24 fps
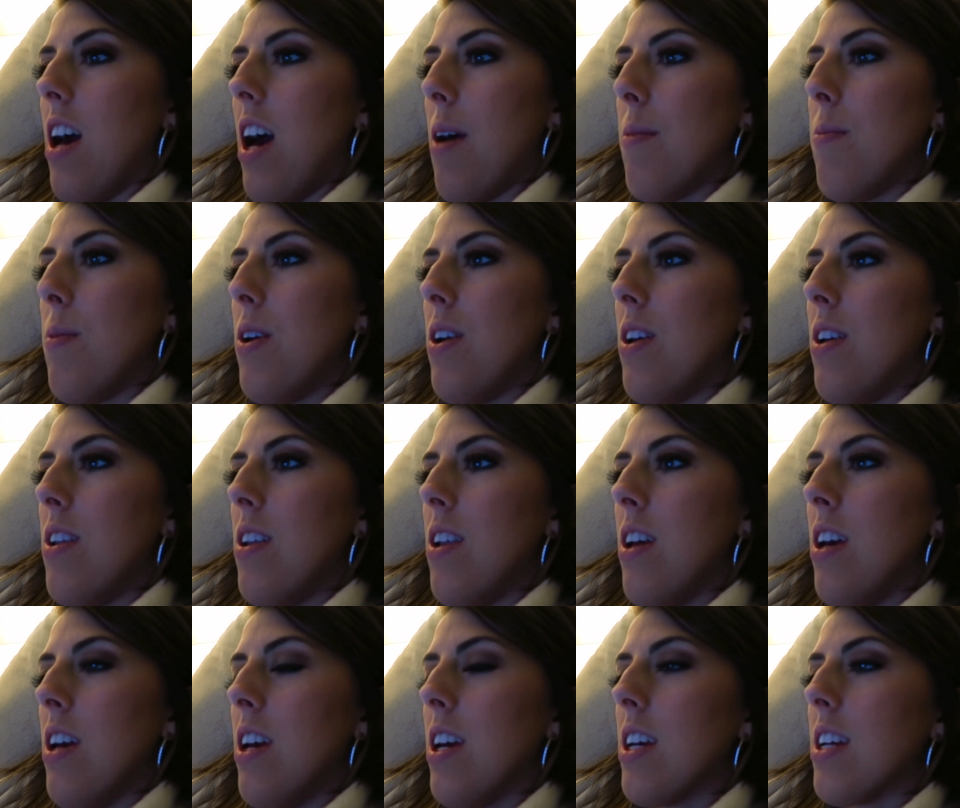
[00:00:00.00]
I've
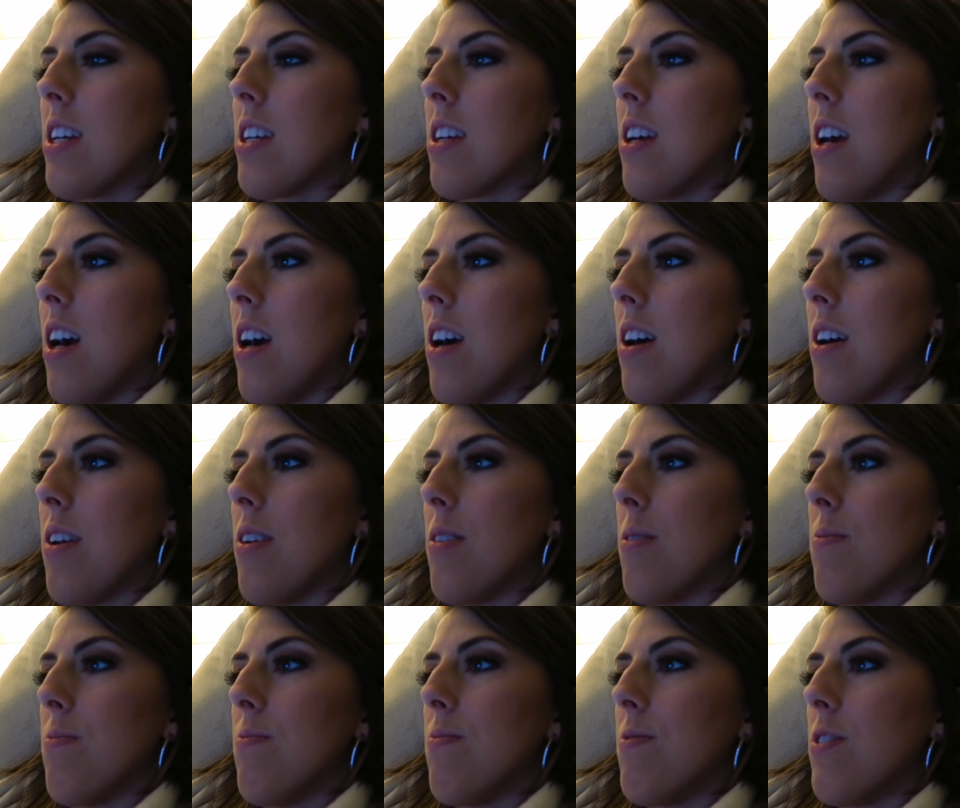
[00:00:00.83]
been
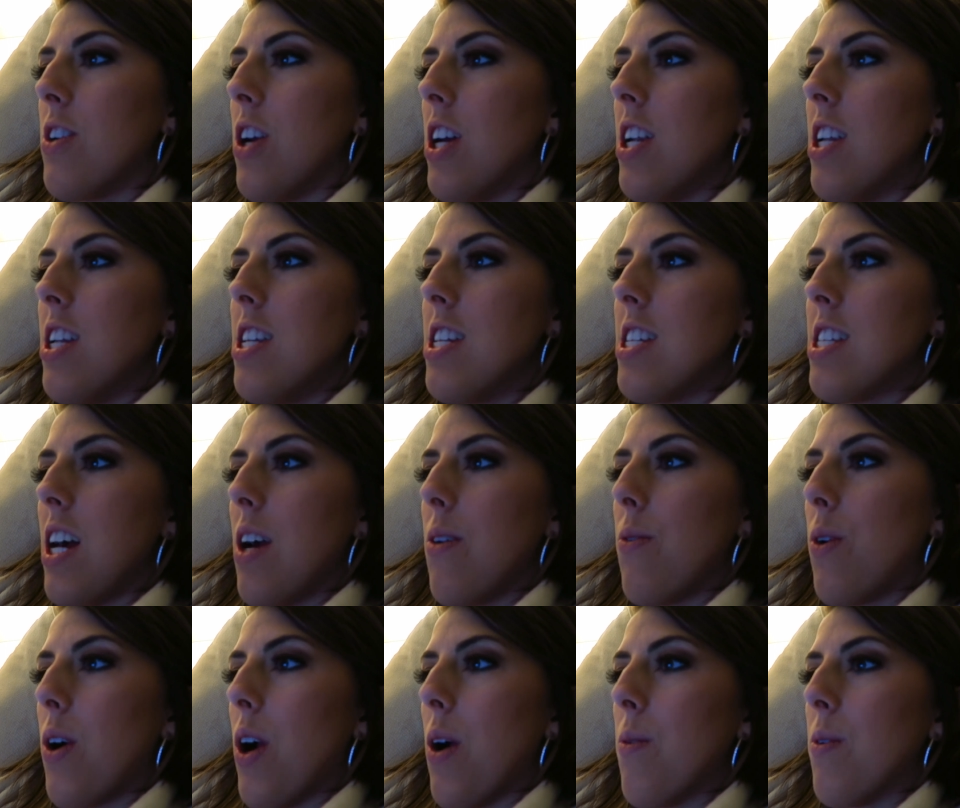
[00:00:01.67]
um, trying to
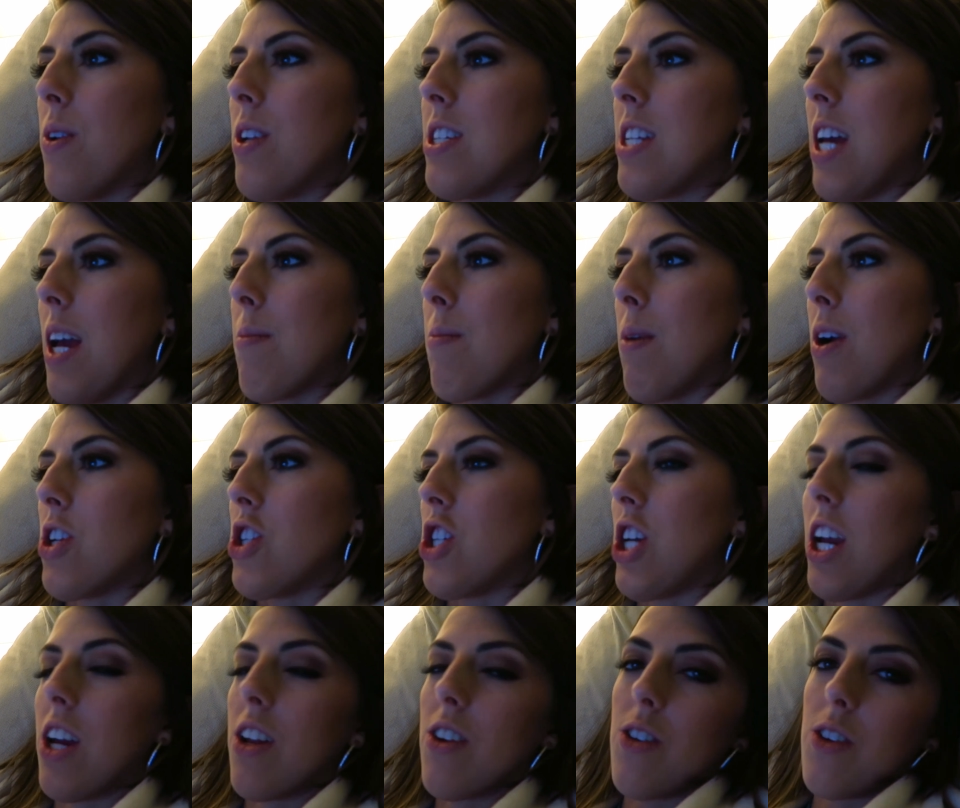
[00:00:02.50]
decide where I want to take my
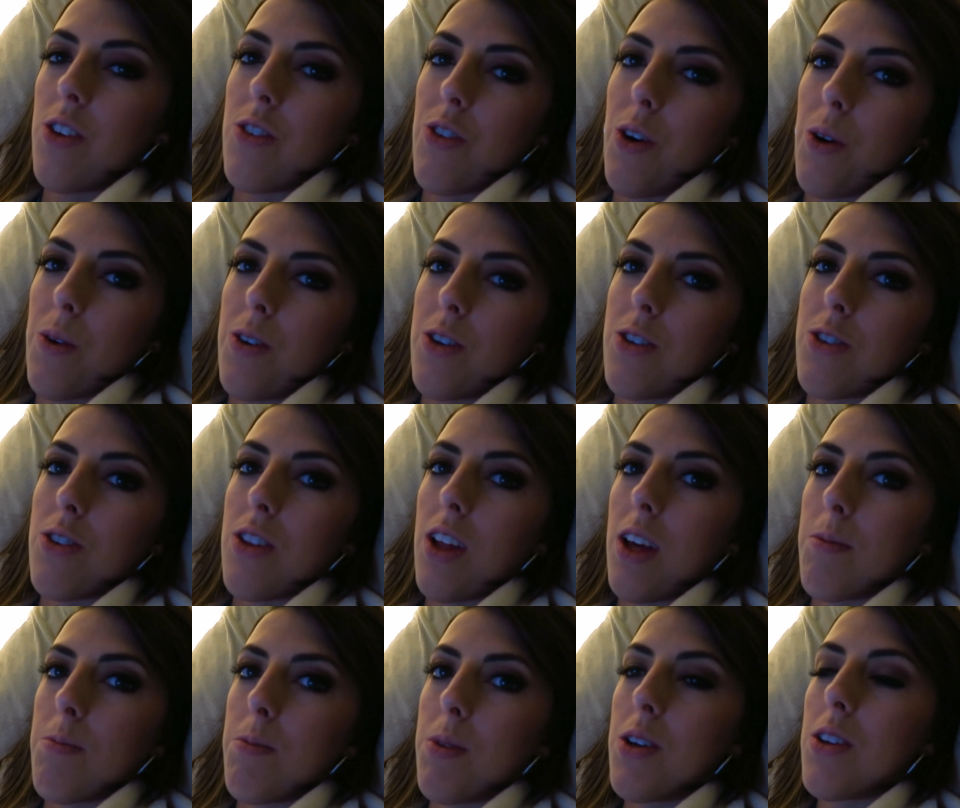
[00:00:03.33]
channel, if I want to do
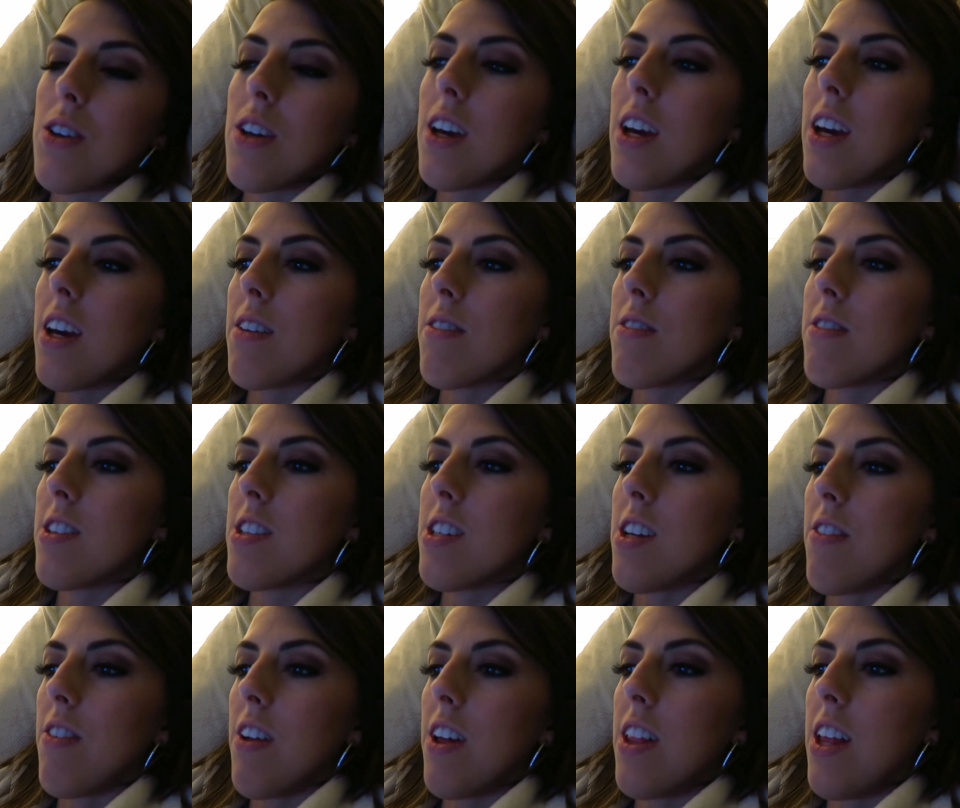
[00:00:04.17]
like beauty and
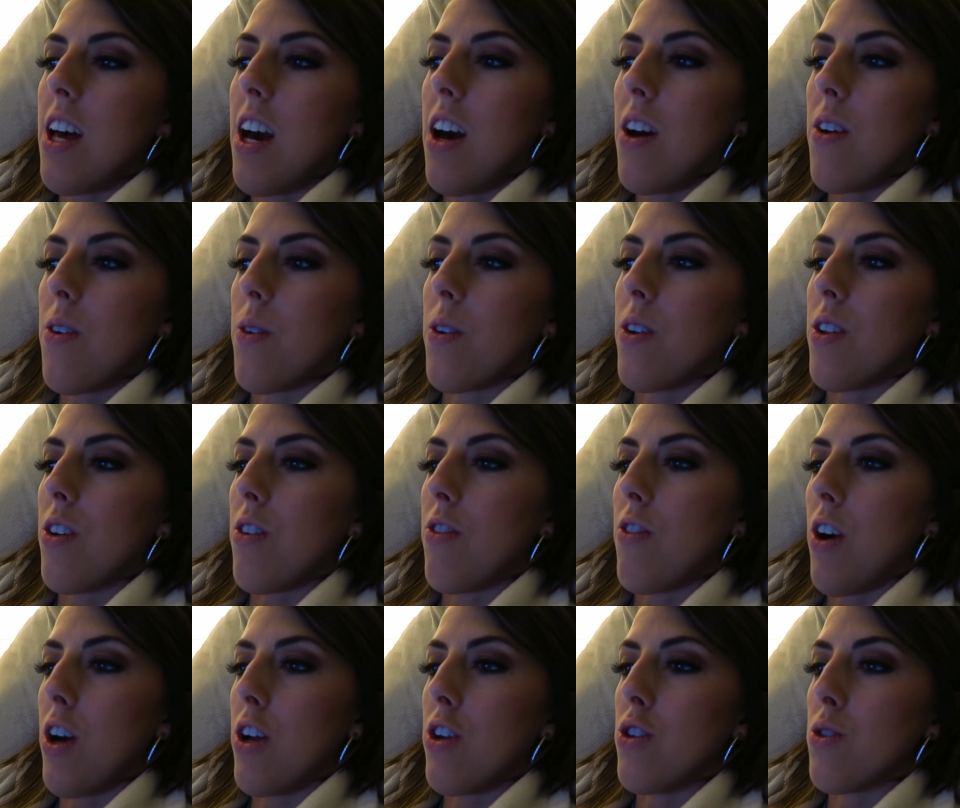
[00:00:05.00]
stuff like that, or either
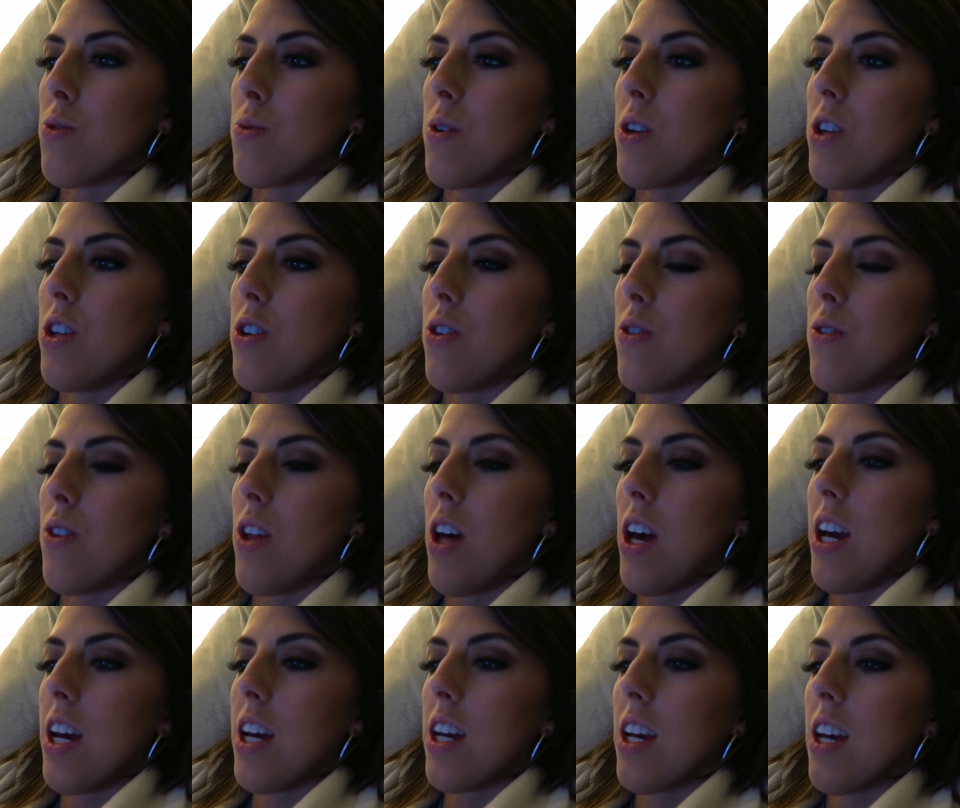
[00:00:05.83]
if I just want to do
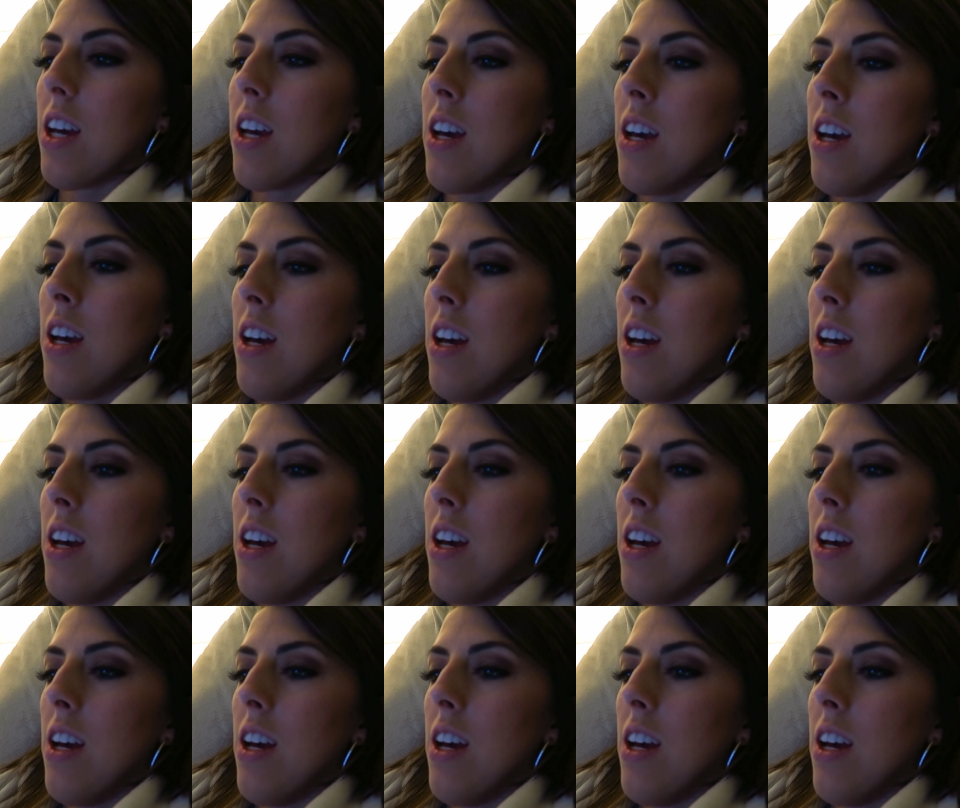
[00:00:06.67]
like,